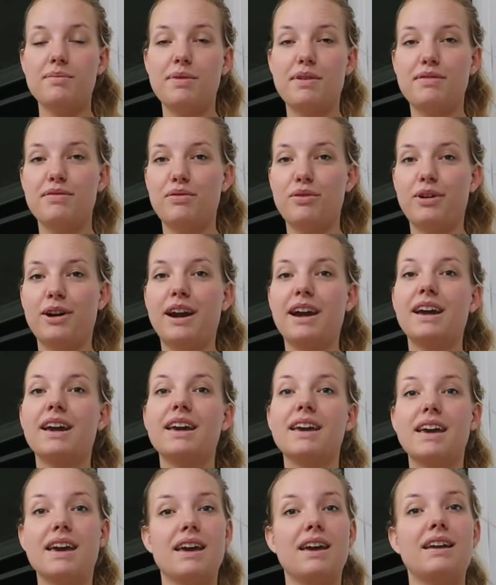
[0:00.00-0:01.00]
before I
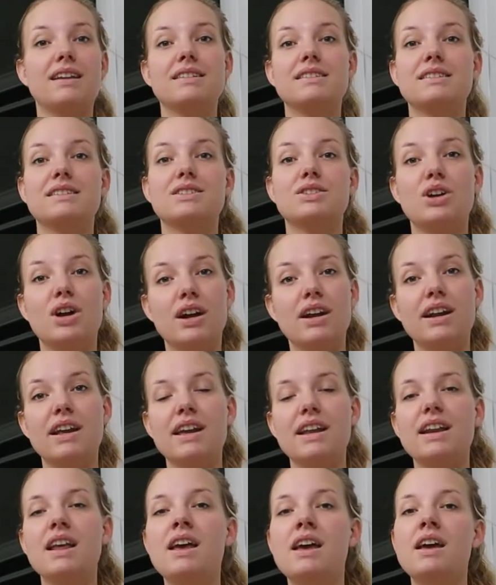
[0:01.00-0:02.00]
could get
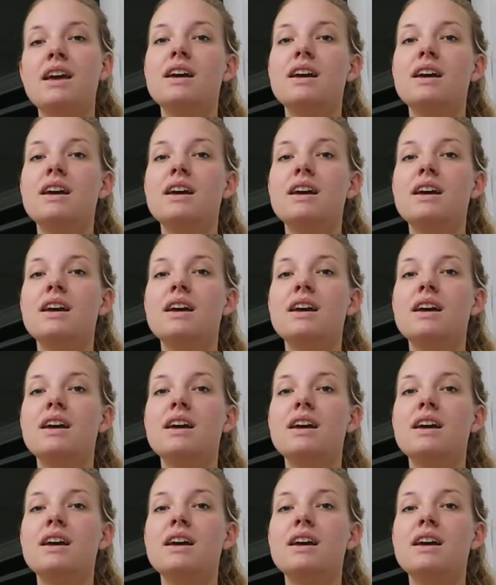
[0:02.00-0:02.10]
started.